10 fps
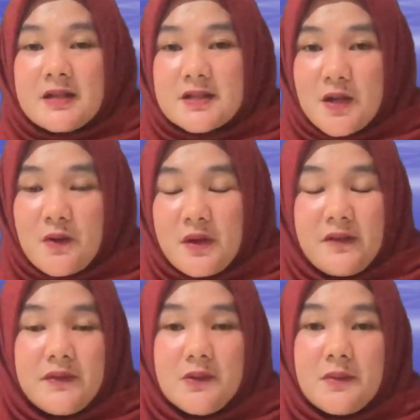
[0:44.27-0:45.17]
So
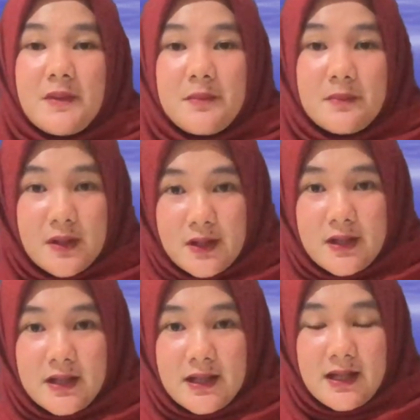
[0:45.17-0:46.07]
if you
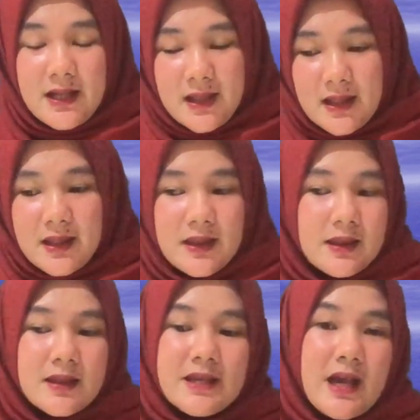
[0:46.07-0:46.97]
remember
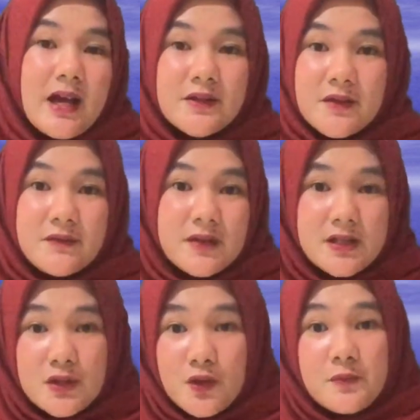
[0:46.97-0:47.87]
in the other
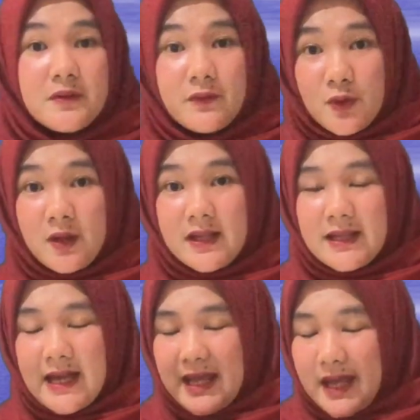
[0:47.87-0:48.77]
video before
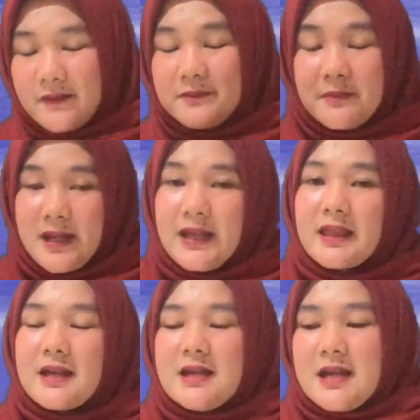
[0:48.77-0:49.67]
that I have
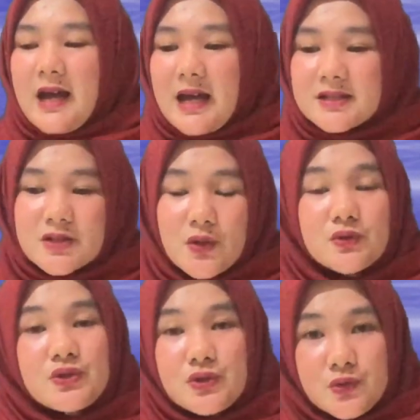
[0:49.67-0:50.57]
made, I
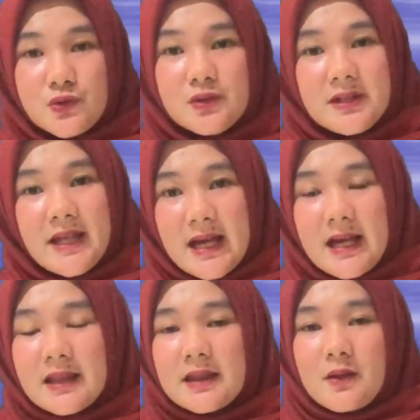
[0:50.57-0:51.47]
told you
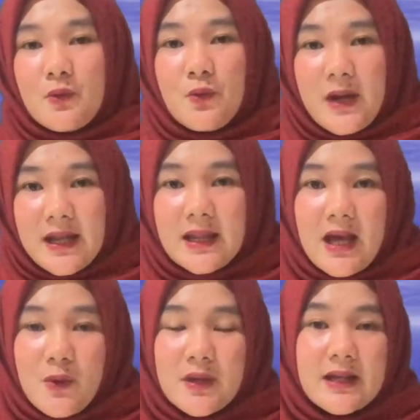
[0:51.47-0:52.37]
that when
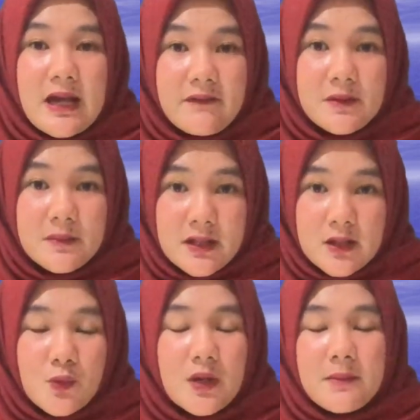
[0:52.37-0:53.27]
our
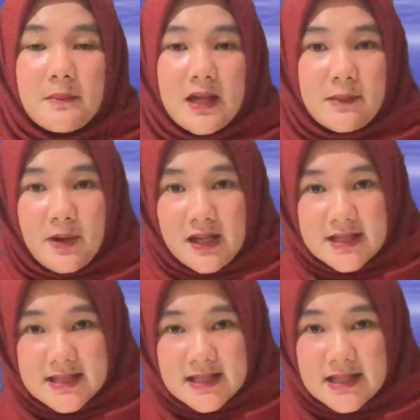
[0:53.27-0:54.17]
government want to make
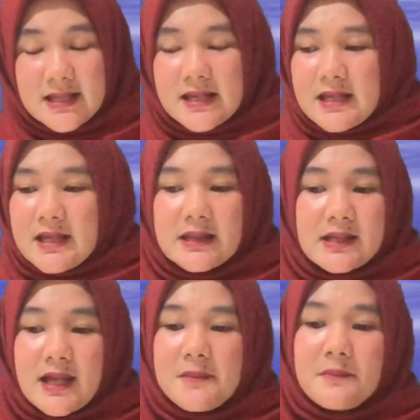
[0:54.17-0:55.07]
policy,
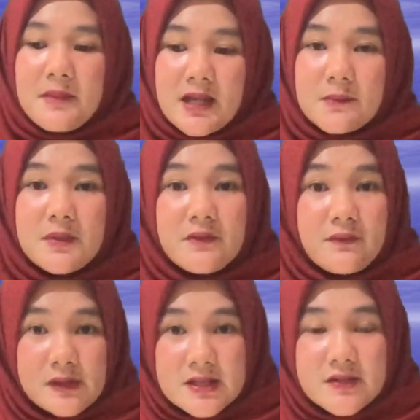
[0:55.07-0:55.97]
it can be
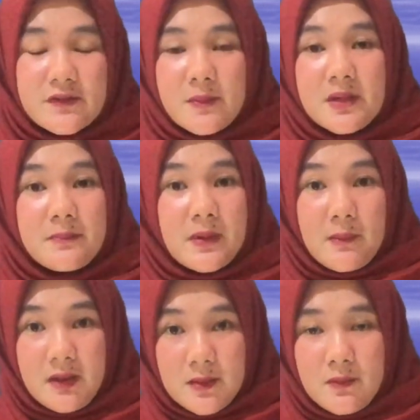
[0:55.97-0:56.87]
first from the
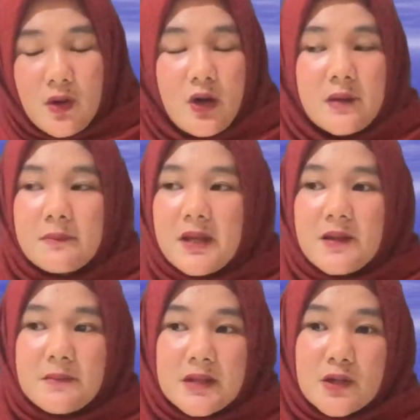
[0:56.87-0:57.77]
problem, or
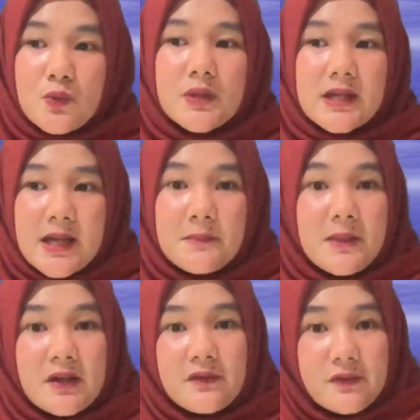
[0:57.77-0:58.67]
maybe we can
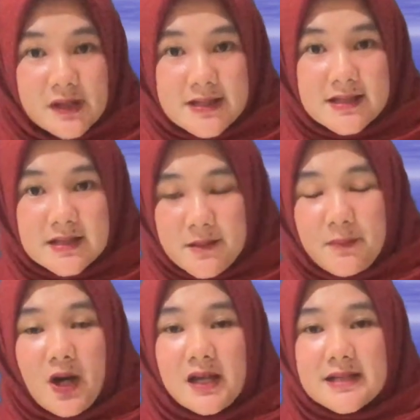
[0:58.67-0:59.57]
make first the
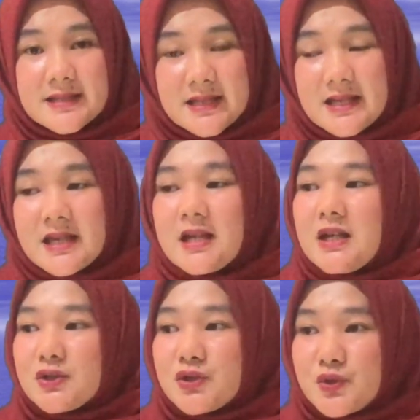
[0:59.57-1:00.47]
policy
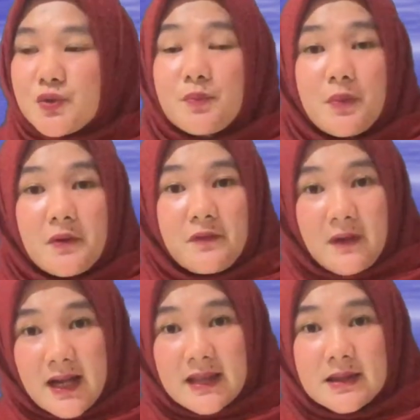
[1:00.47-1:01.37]
to
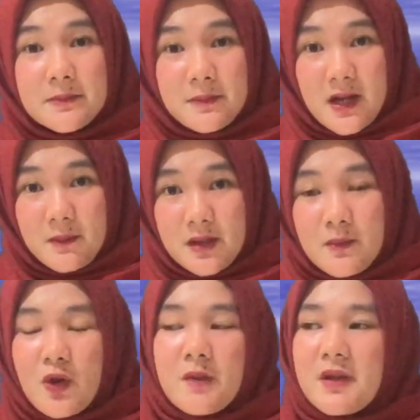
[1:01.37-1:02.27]
provide the
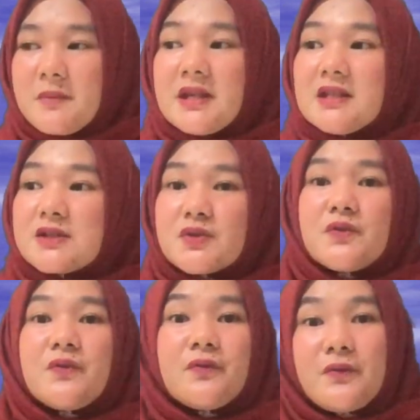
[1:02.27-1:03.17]
problem, or maybe to
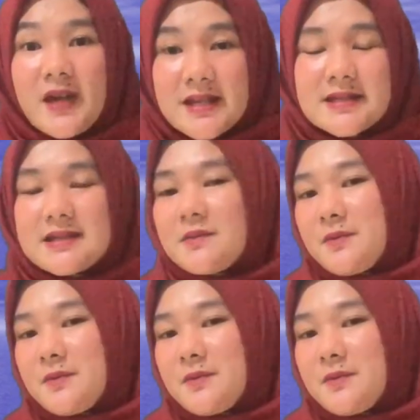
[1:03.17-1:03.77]
face the